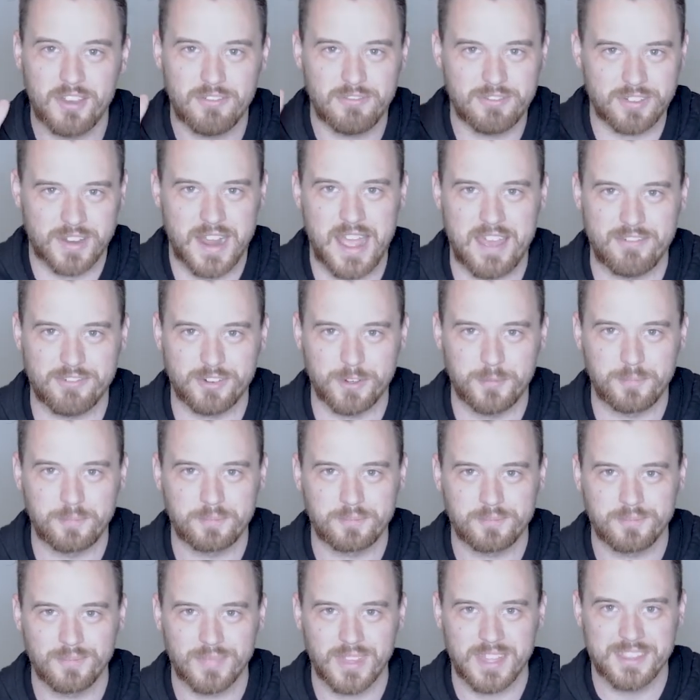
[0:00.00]
forever.
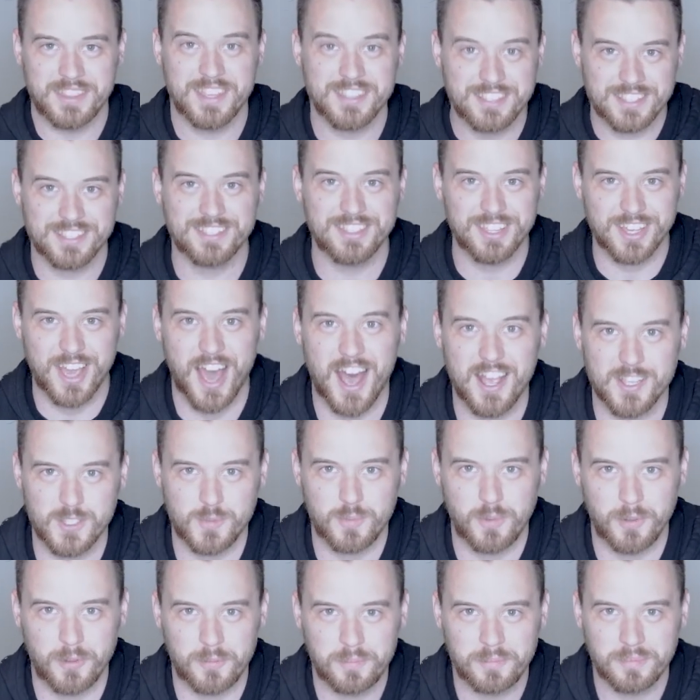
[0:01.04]
This is the gospel.